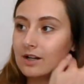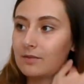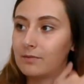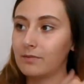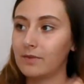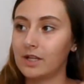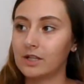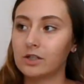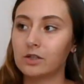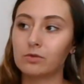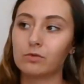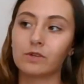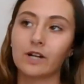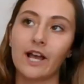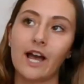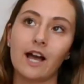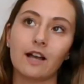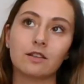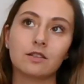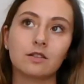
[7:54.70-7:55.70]
and you
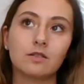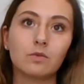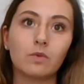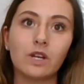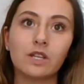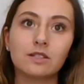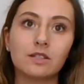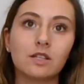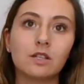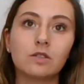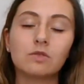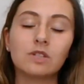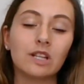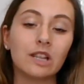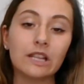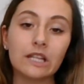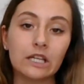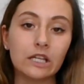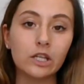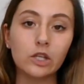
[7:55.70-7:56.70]
react in ways that you didn't
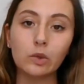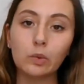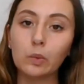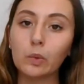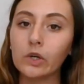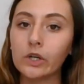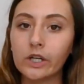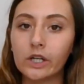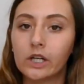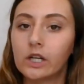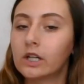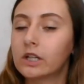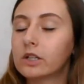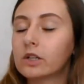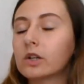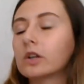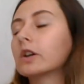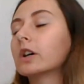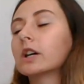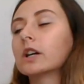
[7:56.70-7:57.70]
think you would,
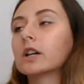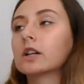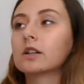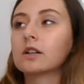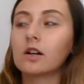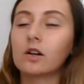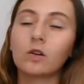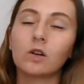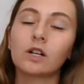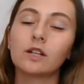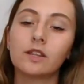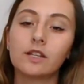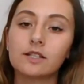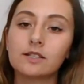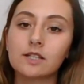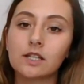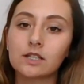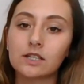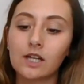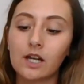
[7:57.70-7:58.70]
or
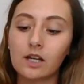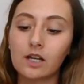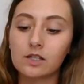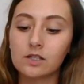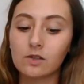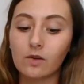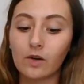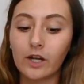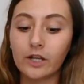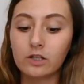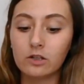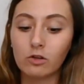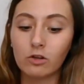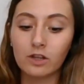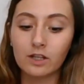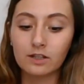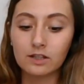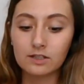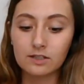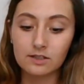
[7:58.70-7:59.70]
things like that. So I do
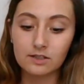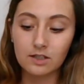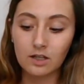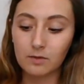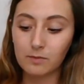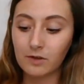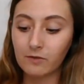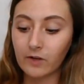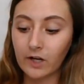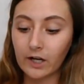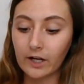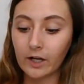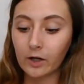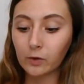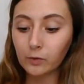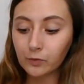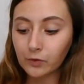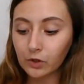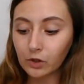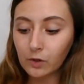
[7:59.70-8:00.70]
think this is going to be very
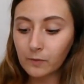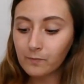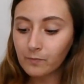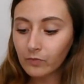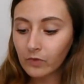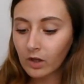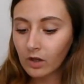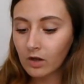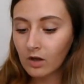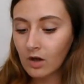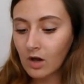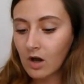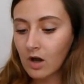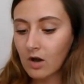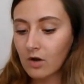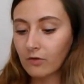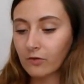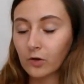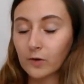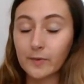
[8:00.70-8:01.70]
helpful
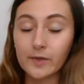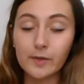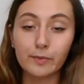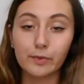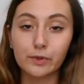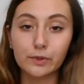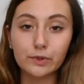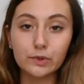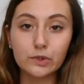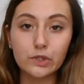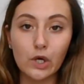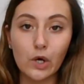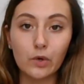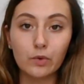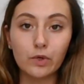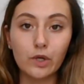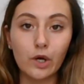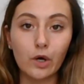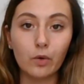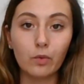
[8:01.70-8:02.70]
for people who don't
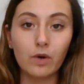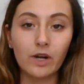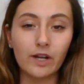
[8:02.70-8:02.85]
know what